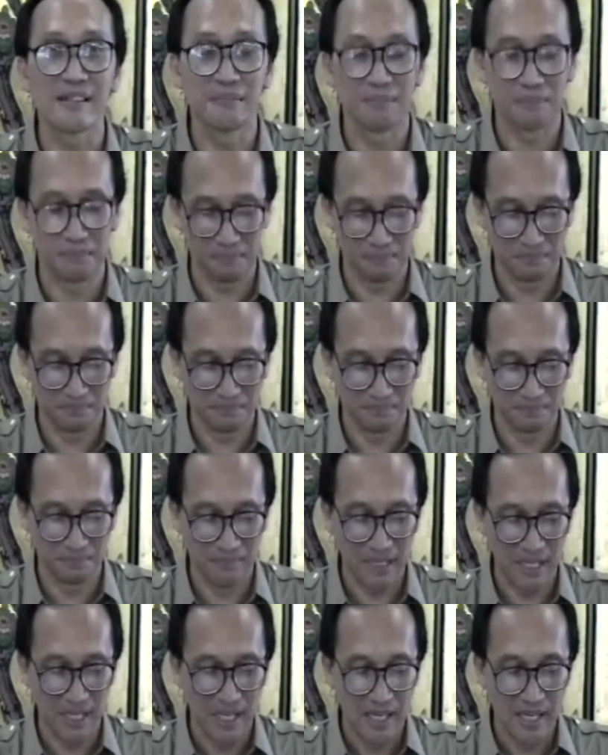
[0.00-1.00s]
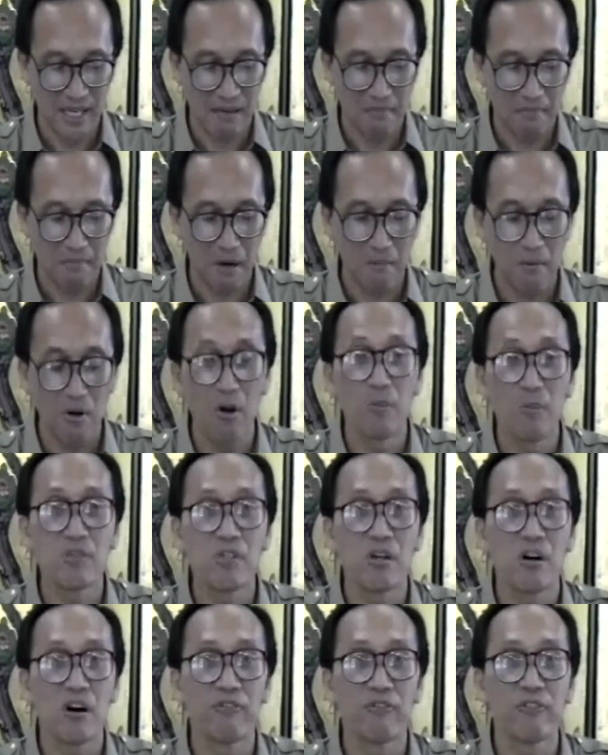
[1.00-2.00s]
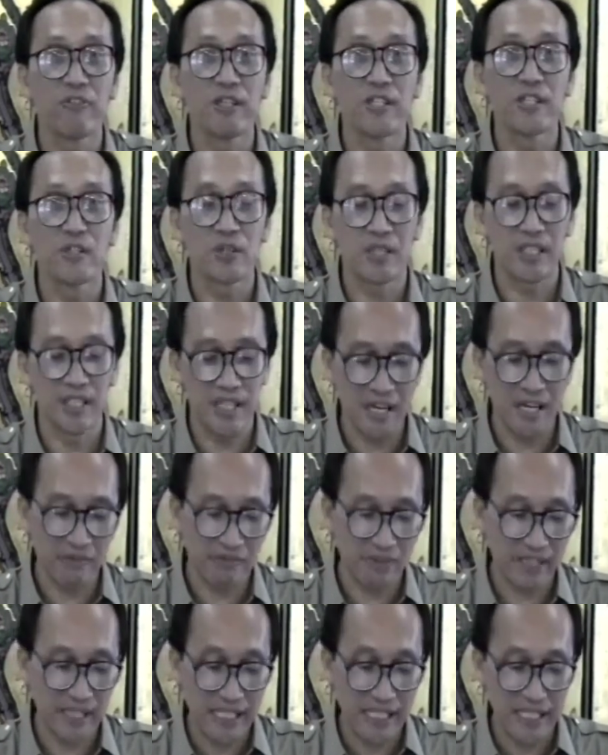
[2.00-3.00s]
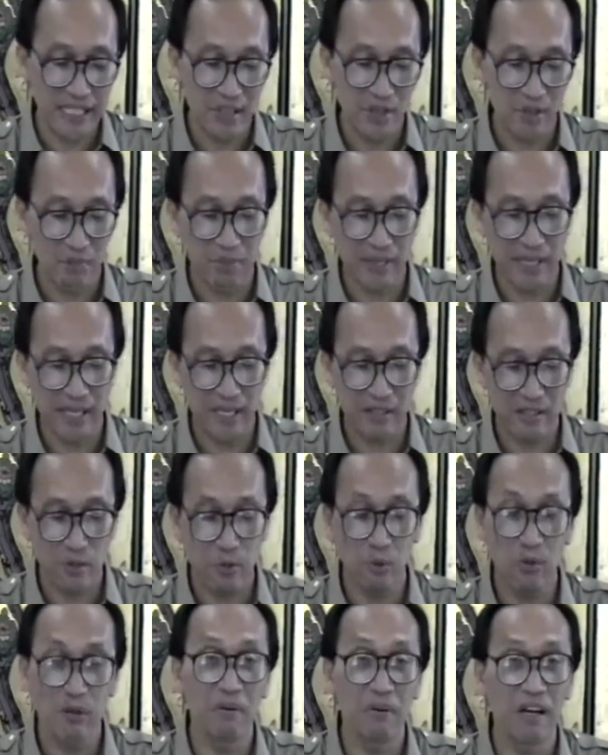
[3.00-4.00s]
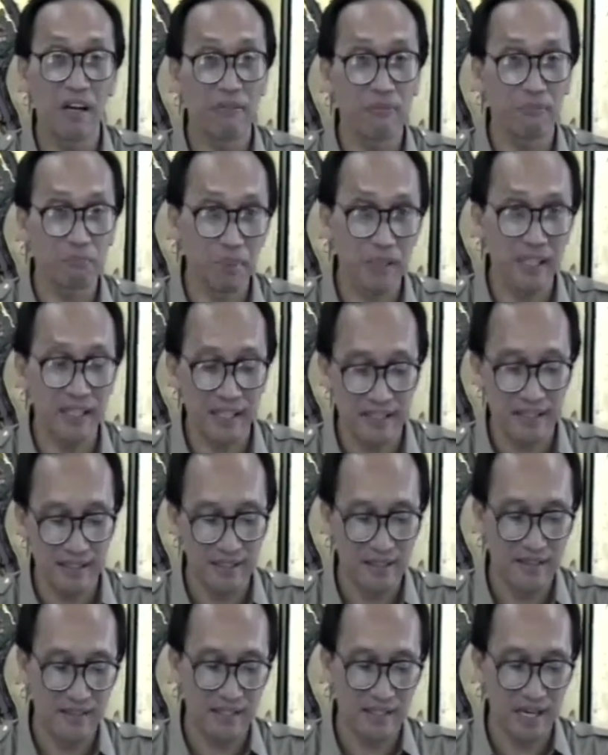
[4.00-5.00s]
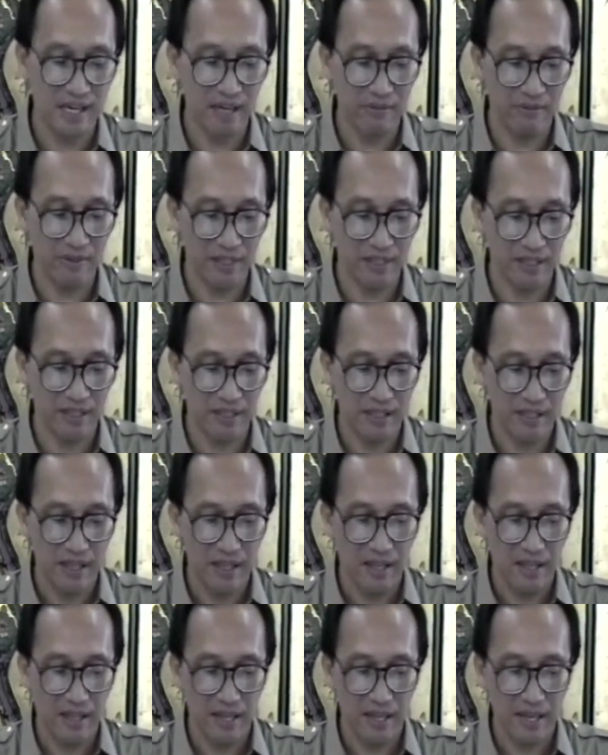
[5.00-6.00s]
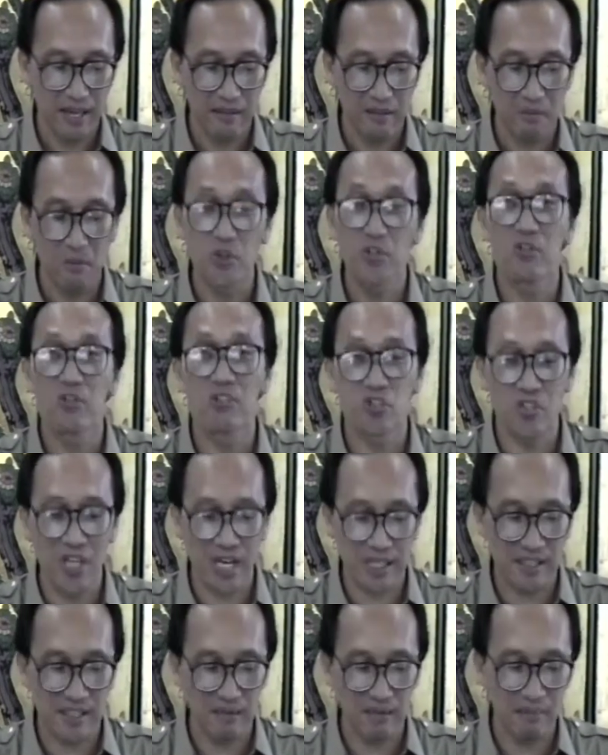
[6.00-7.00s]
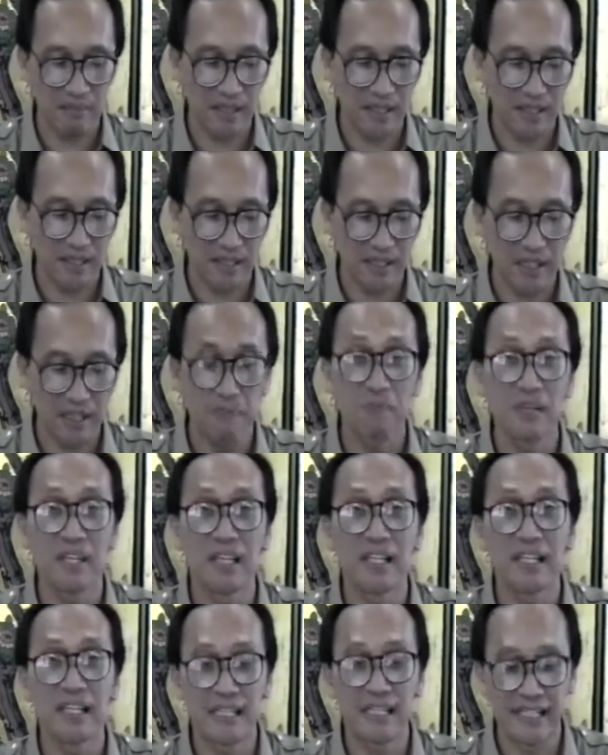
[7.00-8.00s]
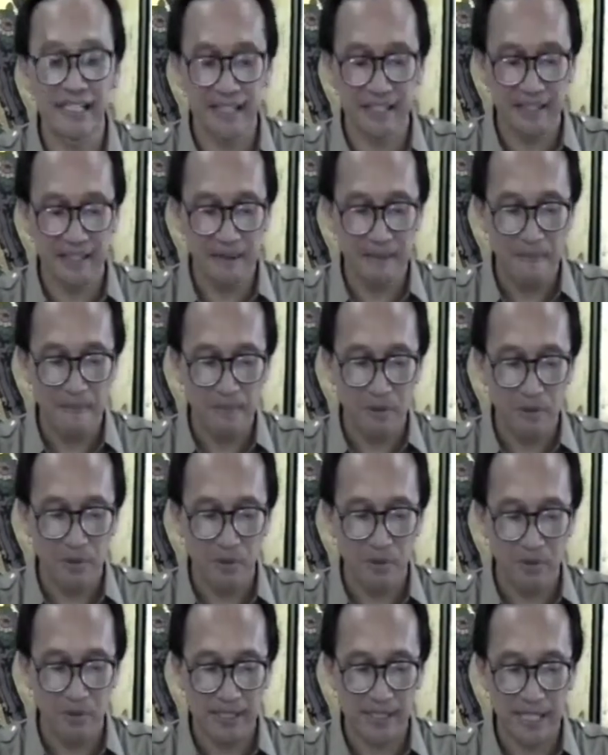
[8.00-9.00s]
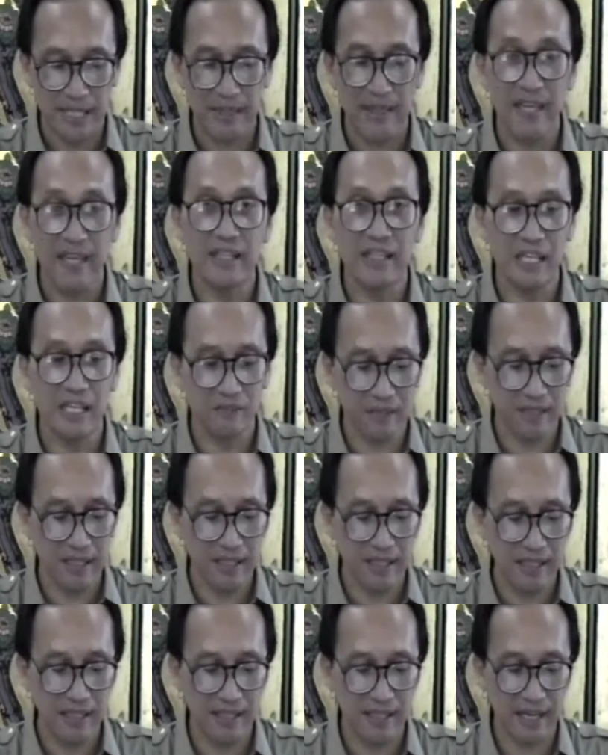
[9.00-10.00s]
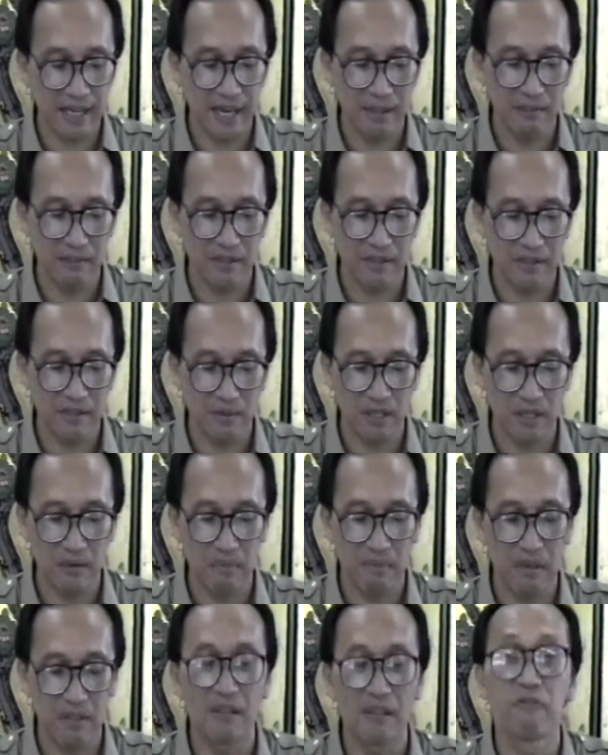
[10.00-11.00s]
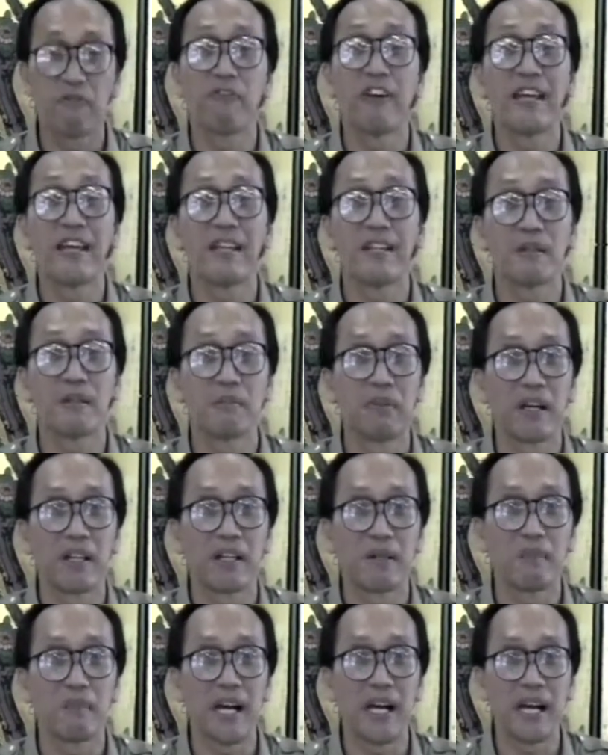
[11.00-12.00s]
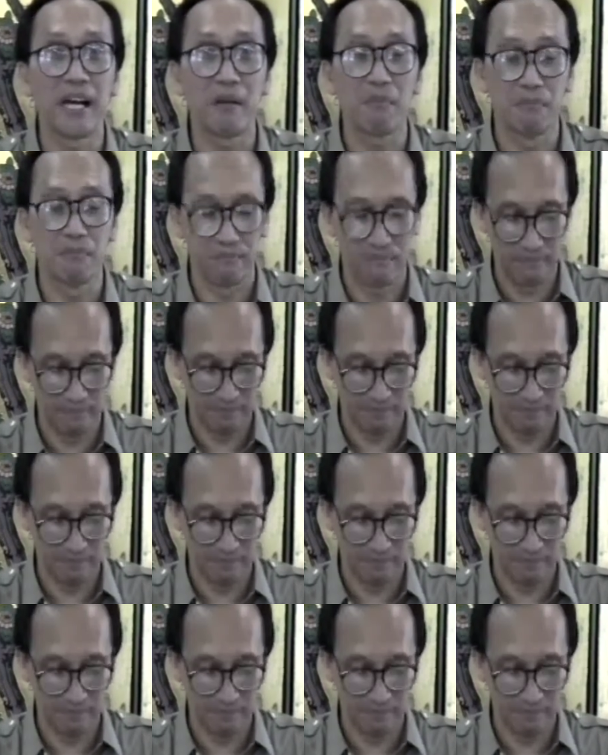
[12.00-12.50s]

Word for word: Bob Hope's offer to Gaddafi to play two above par after that was rejected by the Libyan leader who said that even his camels would have been offended by the bribe.